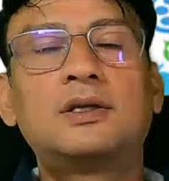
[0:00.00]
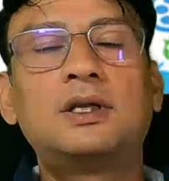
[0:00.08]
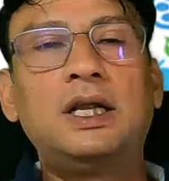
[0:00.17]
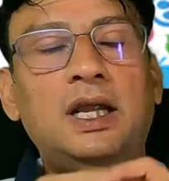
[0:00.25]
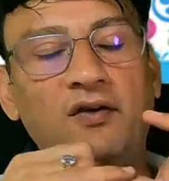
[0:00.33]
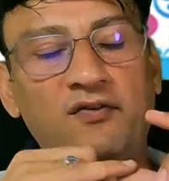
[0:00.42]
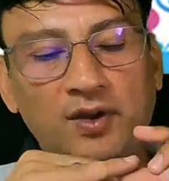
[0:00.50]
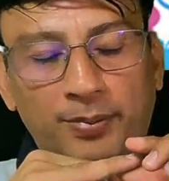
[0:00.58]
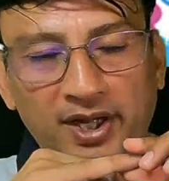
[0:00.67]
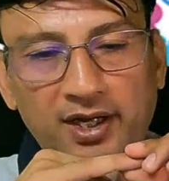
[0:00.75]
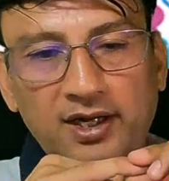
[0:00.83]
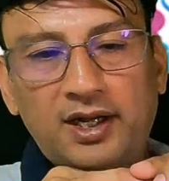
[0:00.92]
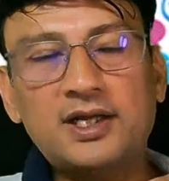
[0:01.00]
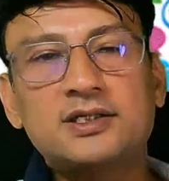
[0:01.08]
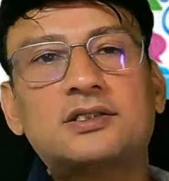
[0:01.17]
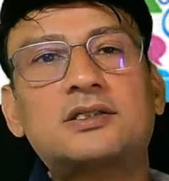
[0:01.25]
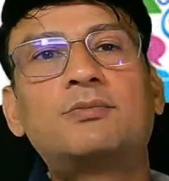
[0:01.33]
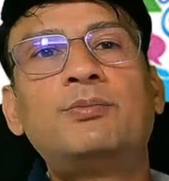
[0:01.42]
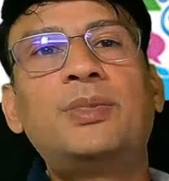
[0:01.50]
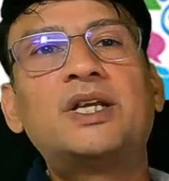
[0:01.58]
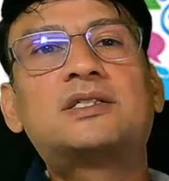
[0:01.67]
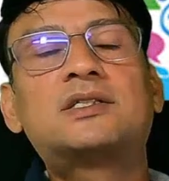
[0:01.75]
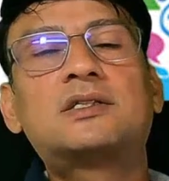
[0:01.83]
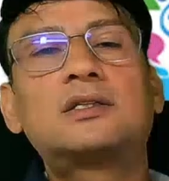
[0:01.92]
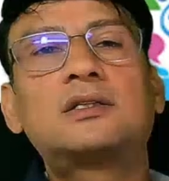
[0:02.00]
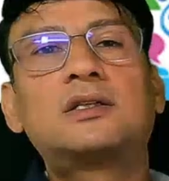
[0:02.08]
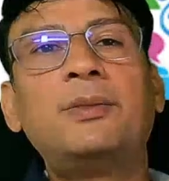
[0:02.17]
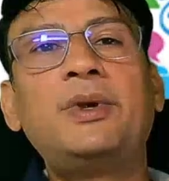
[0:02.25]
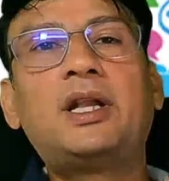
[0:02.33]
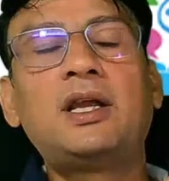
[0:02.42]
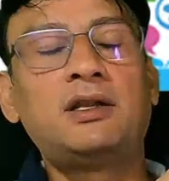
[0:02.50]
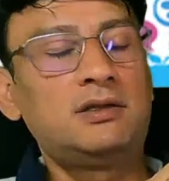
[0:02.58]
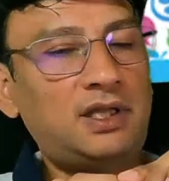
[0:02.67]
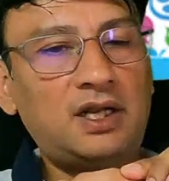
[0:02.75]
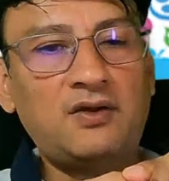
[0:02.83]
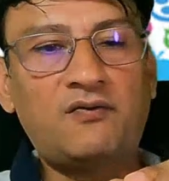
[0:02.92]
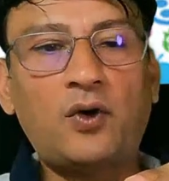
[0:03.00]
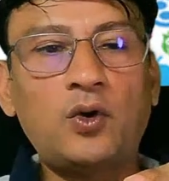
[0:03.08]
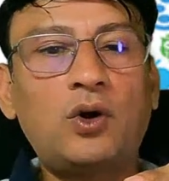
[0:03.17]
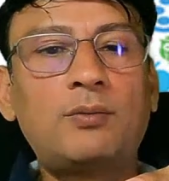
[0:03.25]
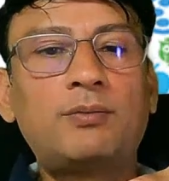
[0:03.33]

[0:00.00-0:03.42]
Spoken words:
If the parent has missed the meeting, then a follow-up.